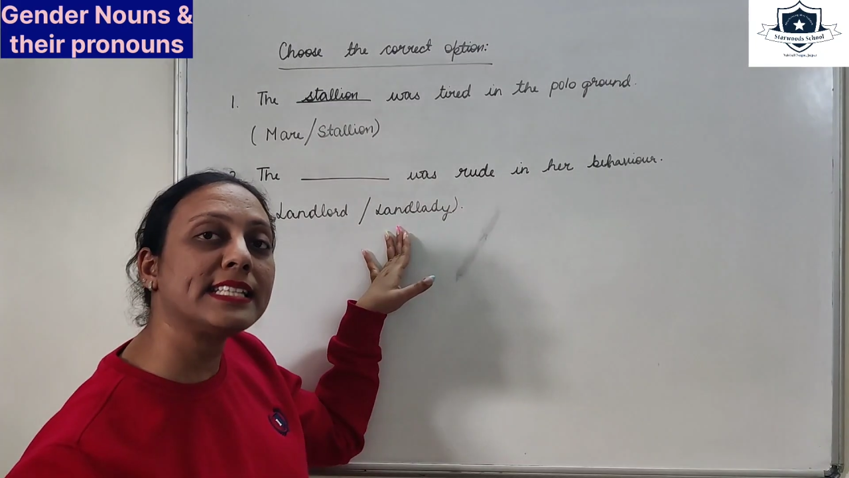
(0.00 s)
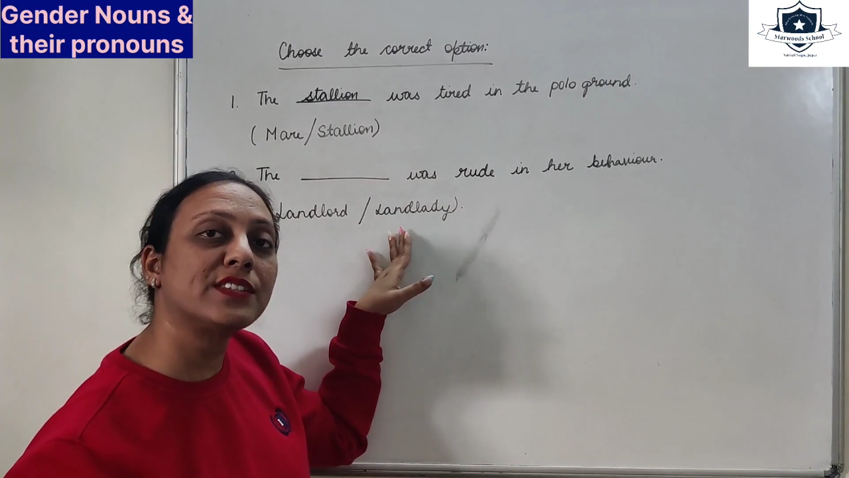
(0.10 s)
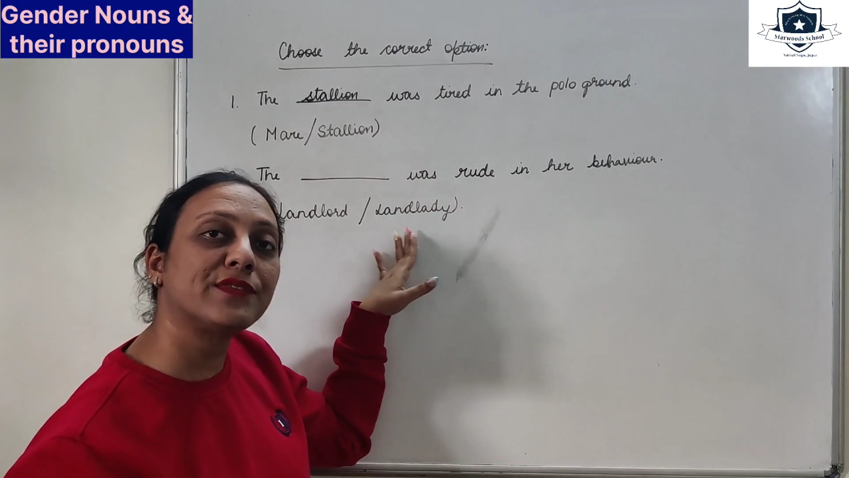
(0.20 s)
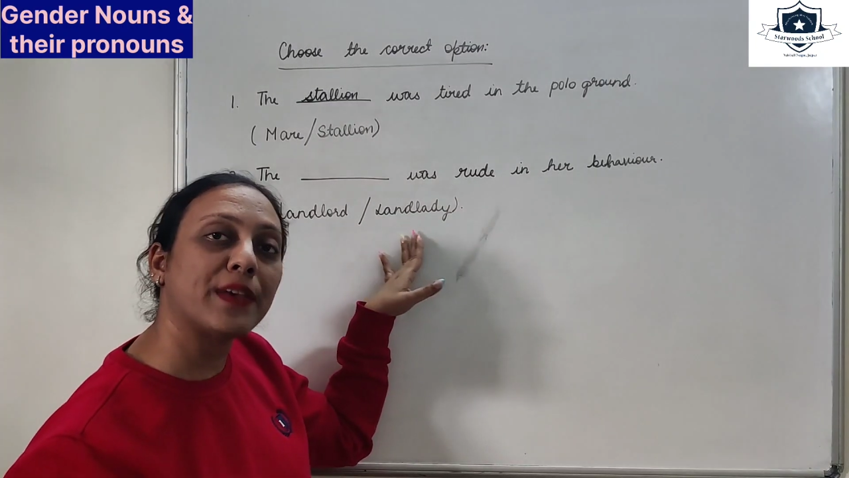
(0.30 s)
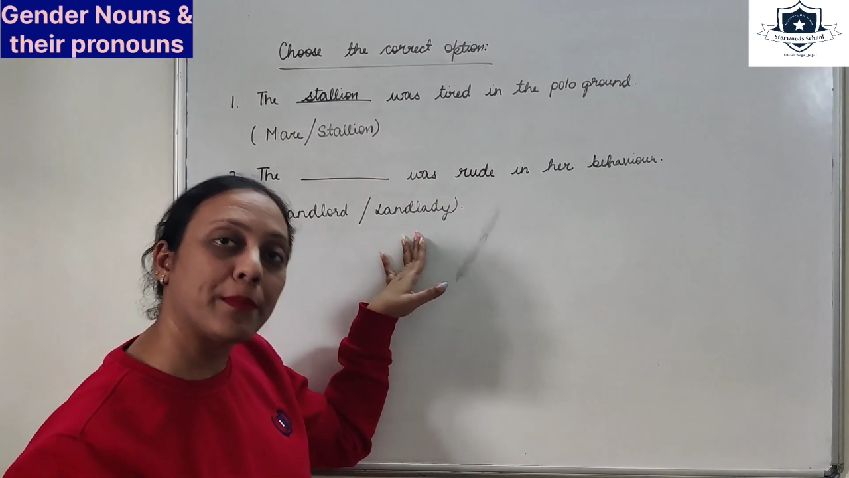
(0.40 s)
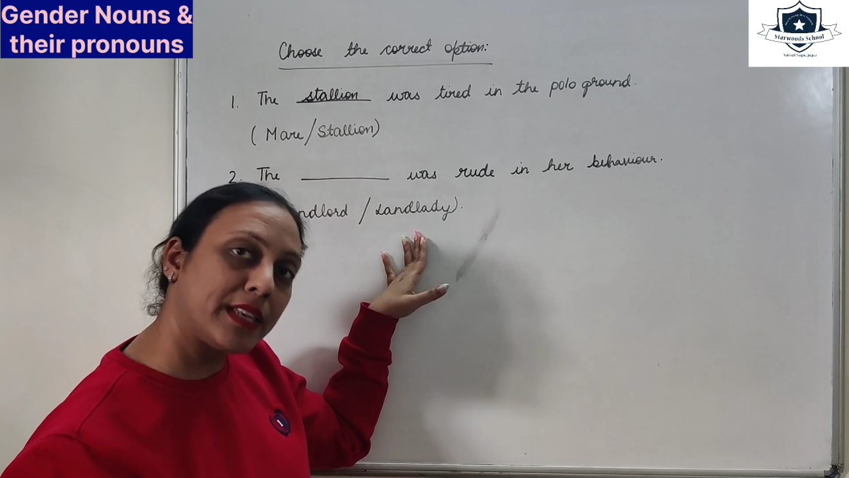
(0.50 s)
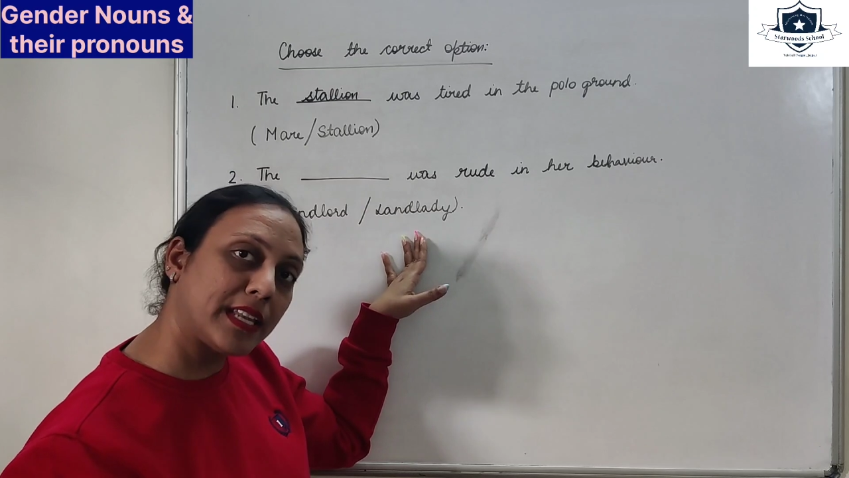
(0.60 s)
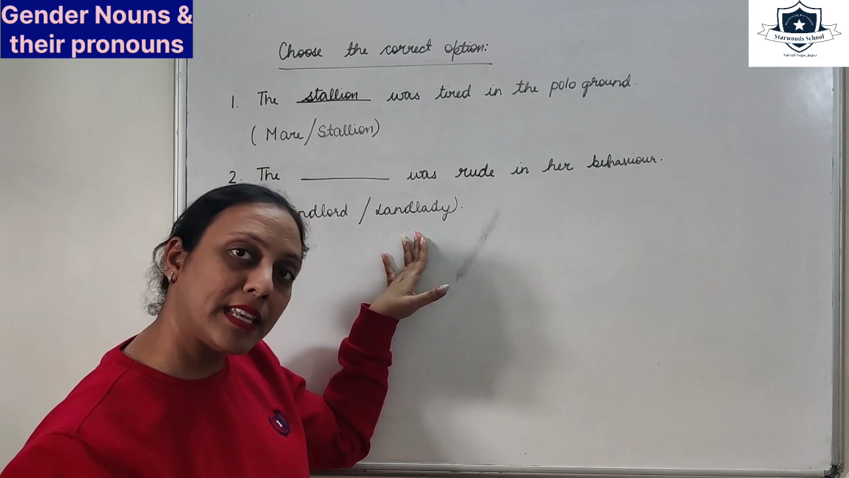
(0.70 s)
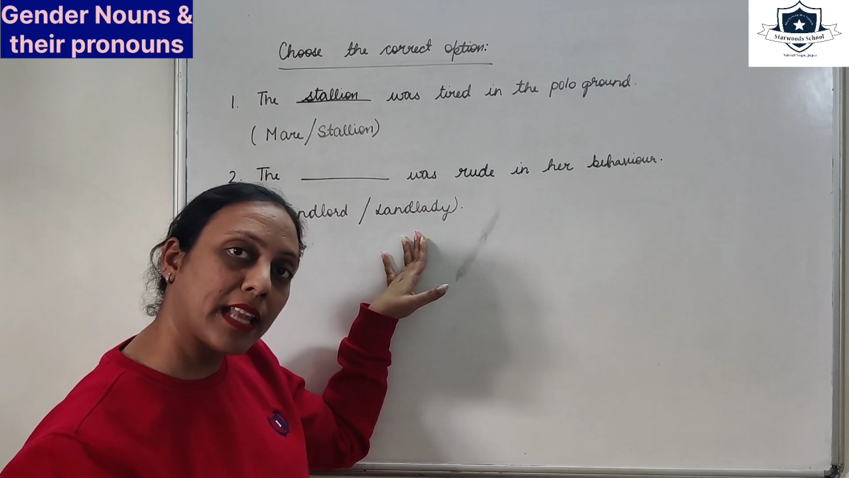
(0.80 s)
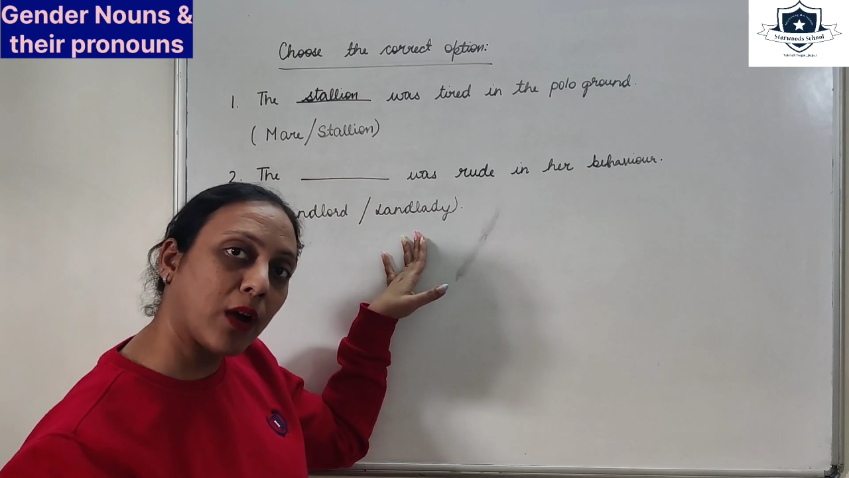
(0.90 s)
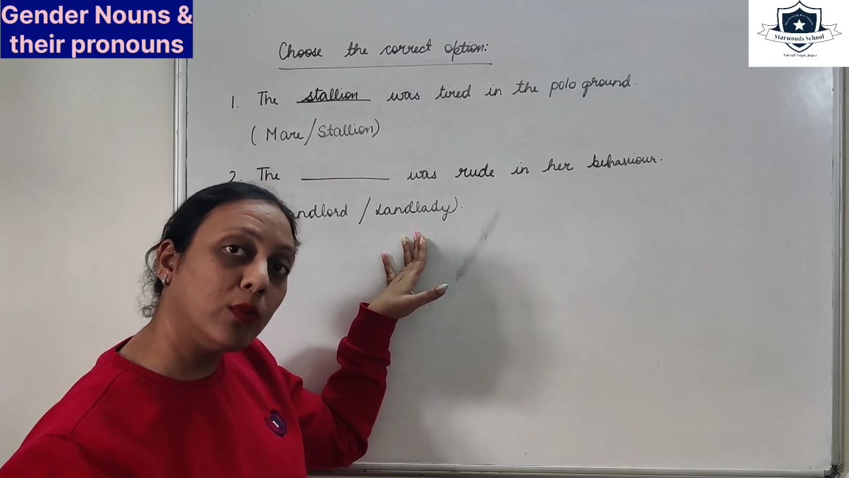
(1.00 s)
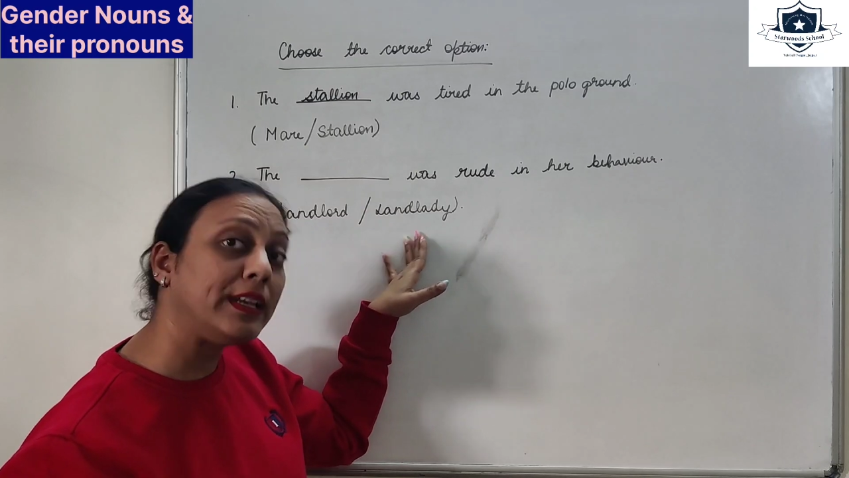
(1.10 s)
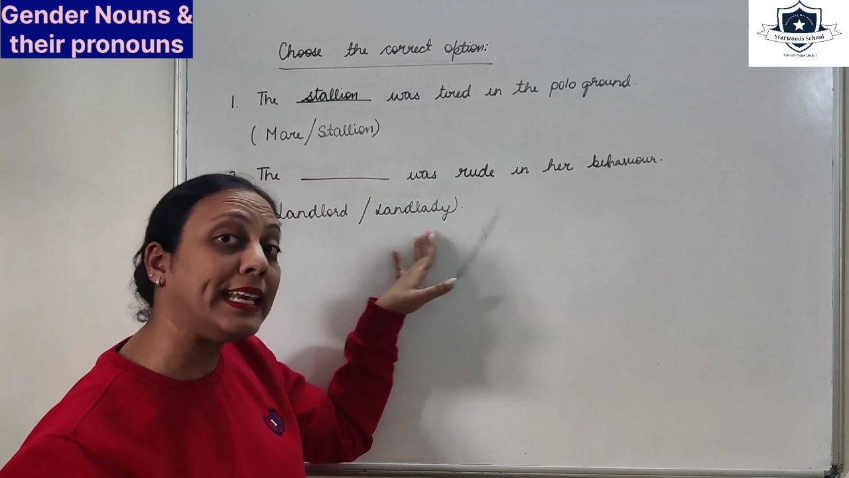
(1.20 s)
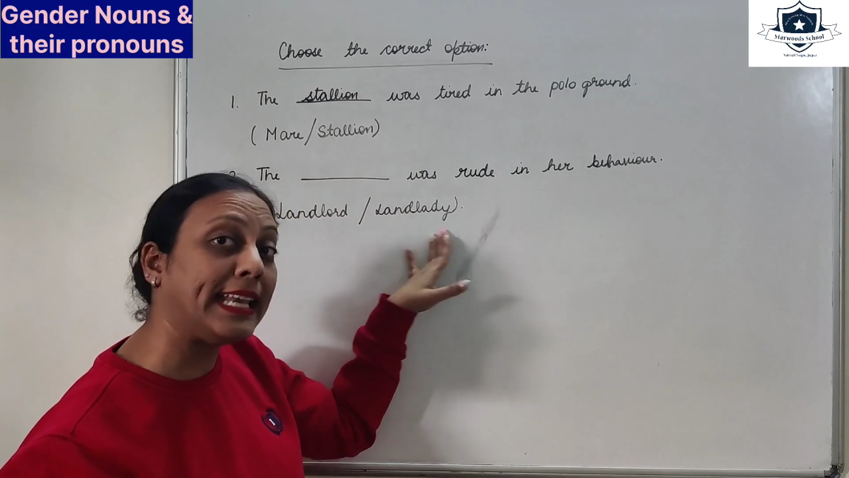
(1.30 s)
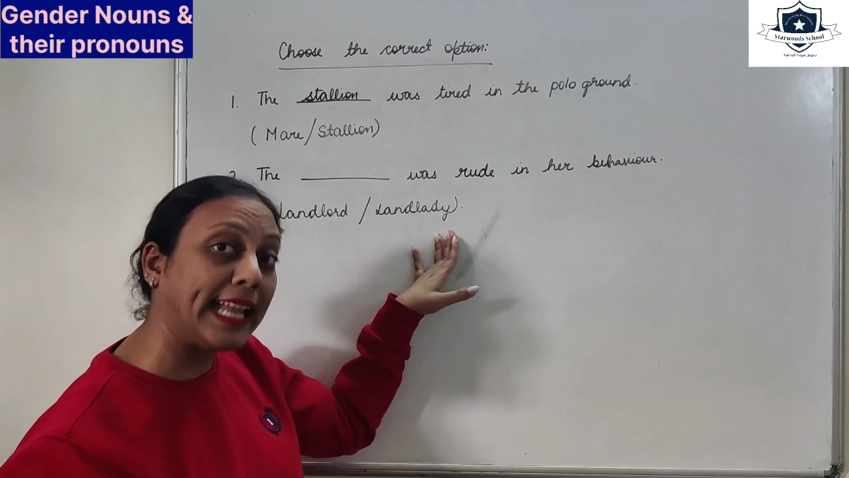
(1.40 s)
is feminine
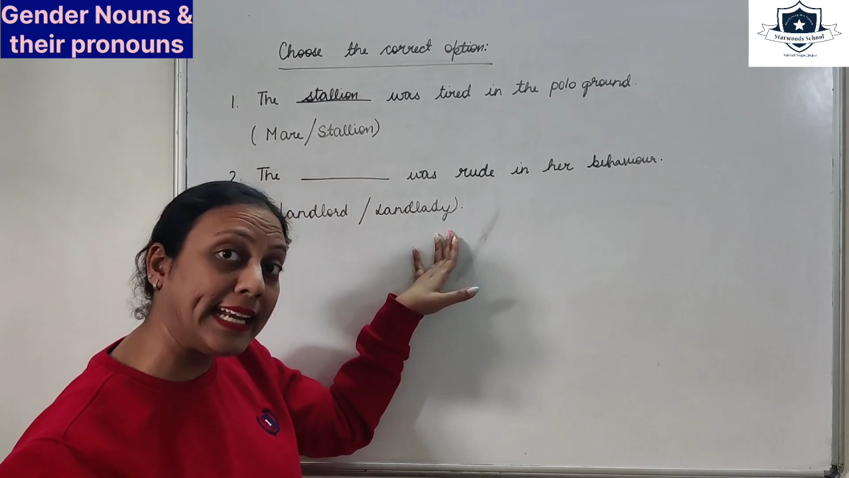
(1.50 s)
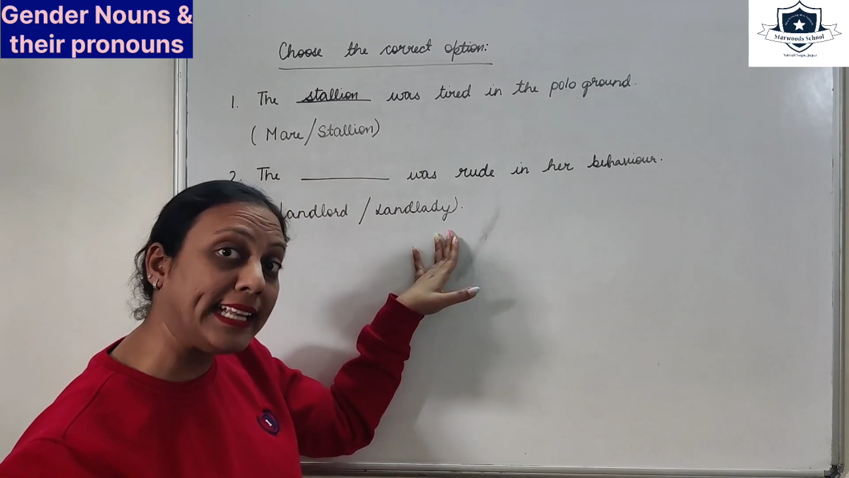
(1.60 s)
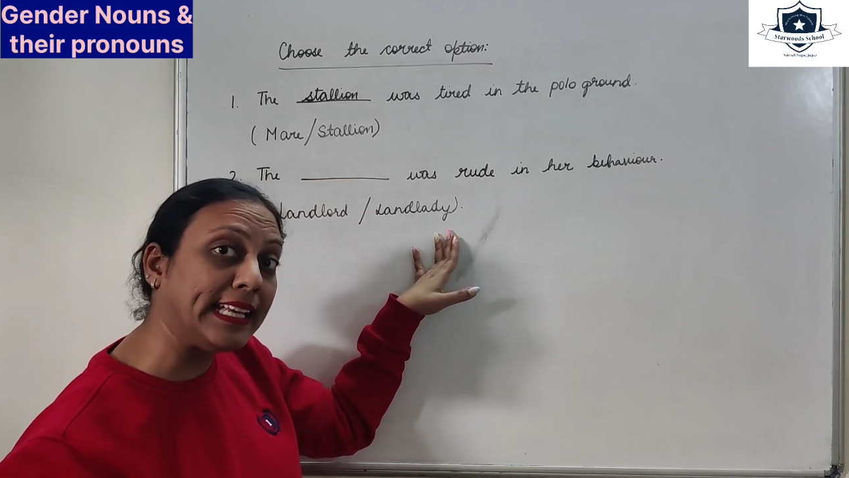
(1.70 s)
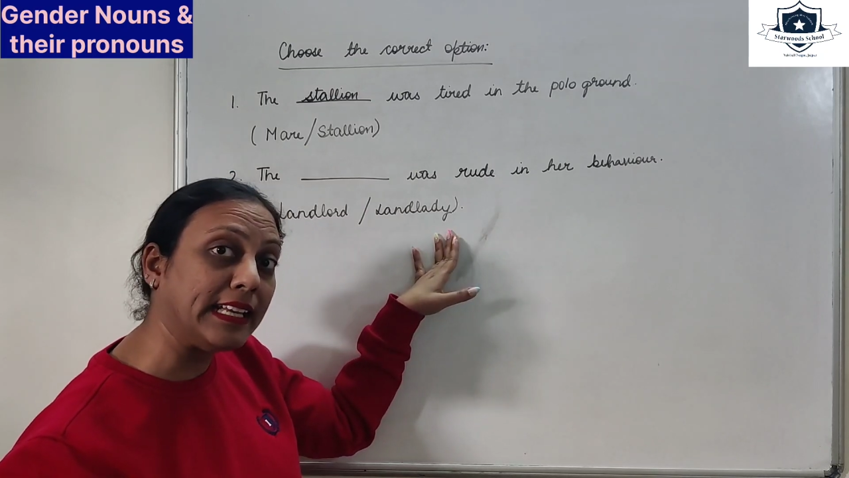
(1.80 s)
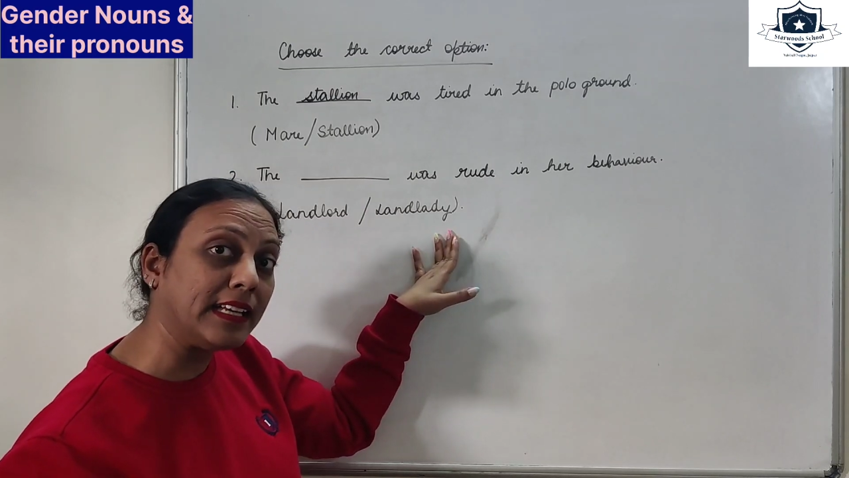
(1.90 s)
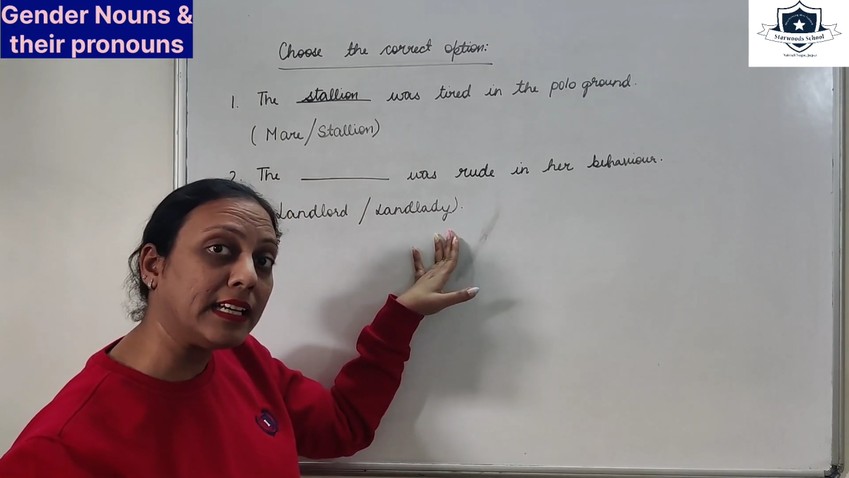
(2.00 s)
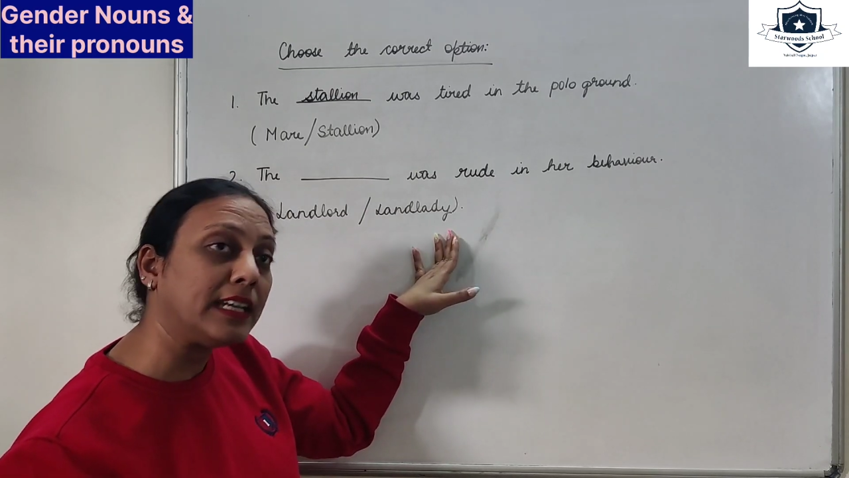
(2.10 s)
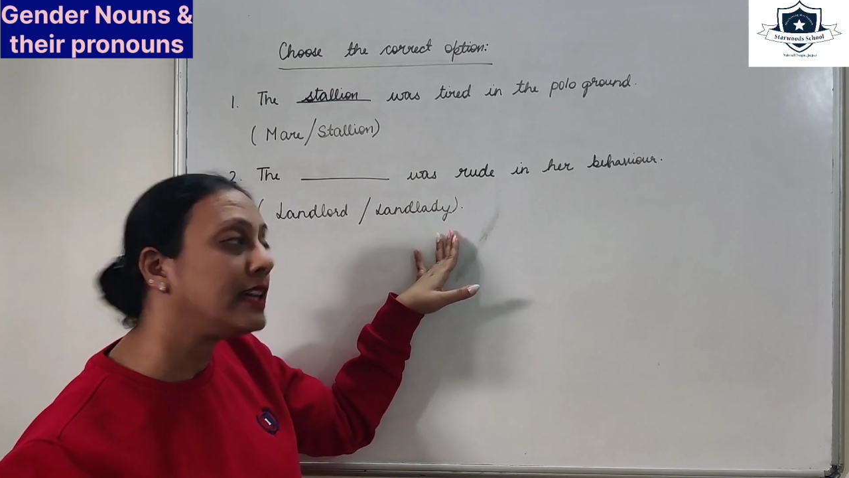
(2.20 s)
noun, lady.